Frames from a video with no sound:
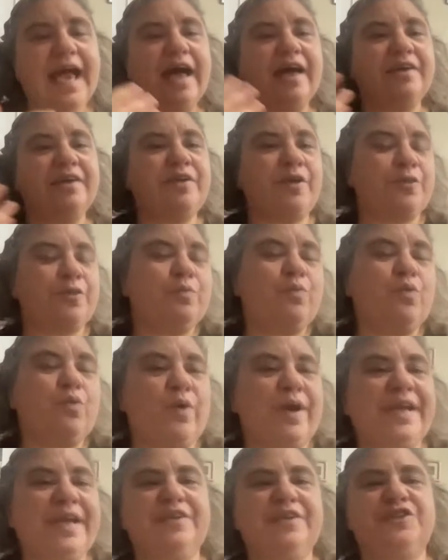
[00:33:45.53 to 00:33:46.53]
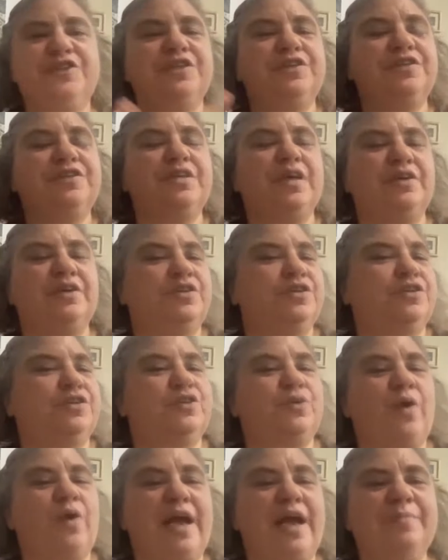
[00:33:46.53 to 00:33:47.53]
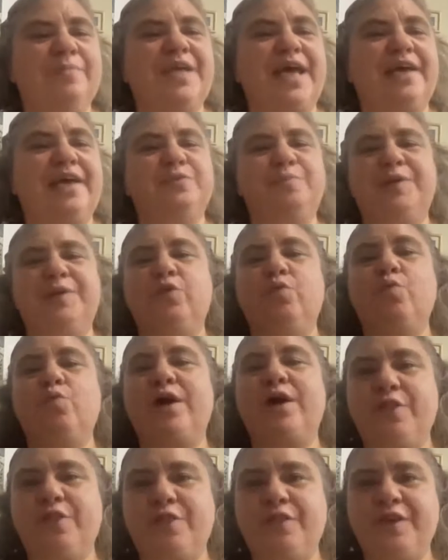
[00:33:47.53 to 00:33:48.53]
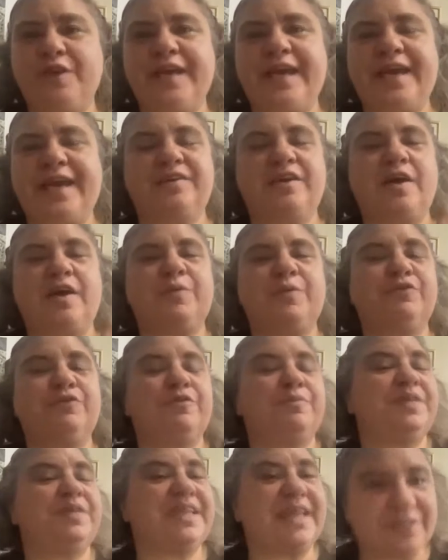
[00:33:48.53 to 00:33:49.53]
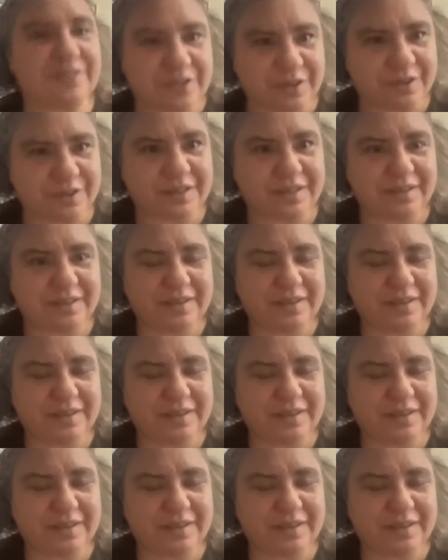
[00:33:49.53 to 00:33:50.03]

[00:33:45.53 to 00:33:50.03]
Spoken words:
At another point, she's described as being wealthy and coming from the desert.